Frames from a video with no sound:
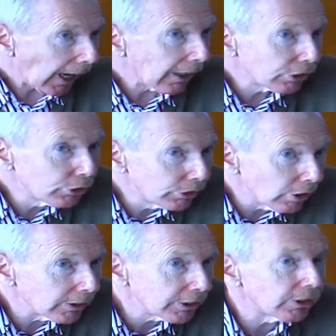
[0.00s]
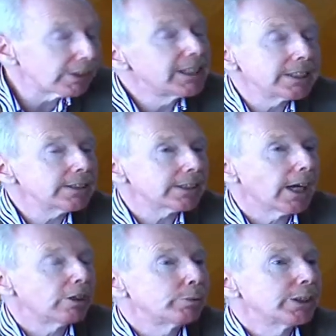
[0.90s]
could not, didn't
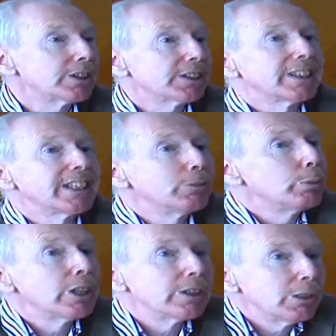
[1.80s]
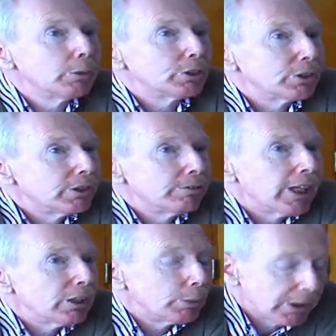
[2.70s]
have, because they've been unable to develop
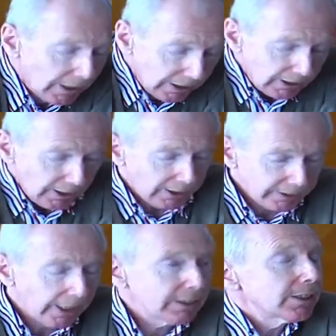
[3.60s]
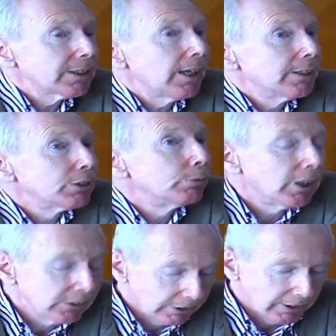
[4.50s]
it and exercise it
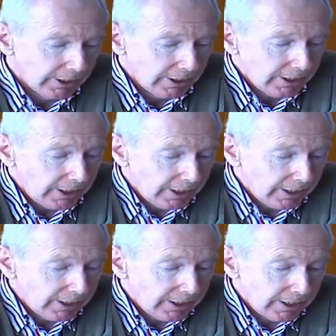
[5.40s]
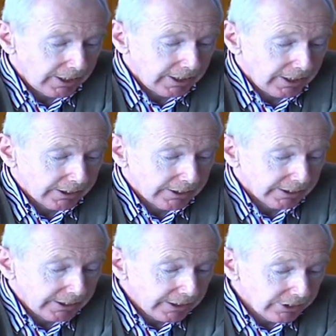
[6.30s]
under a
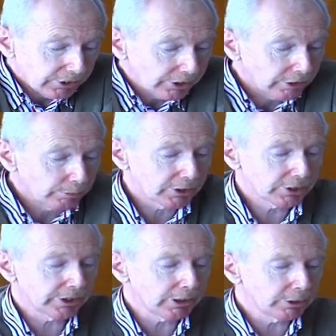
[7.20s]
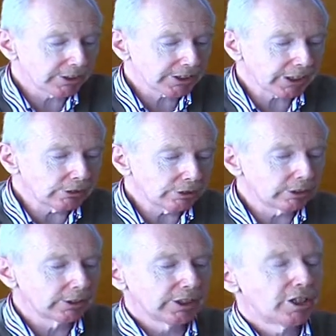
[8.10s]
dictatorship. So they were skillful
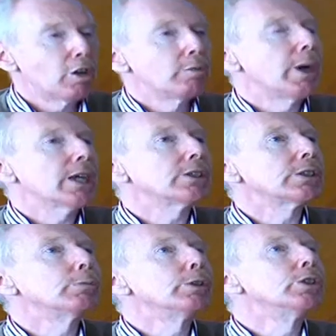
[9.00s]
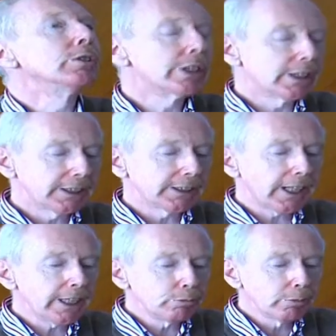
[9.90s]
masters of manoeuvre at a
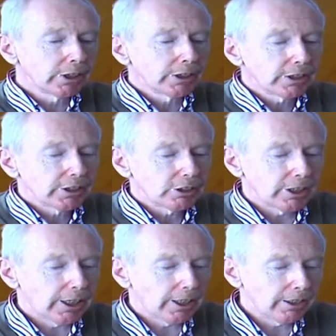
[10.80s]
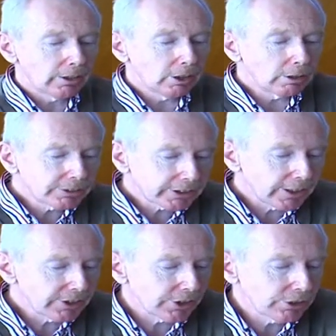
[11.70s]
time of
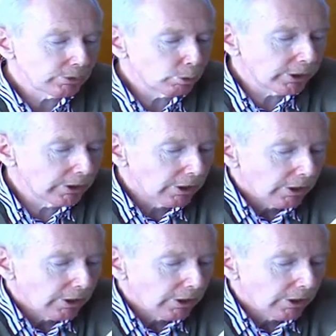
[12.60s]
transition when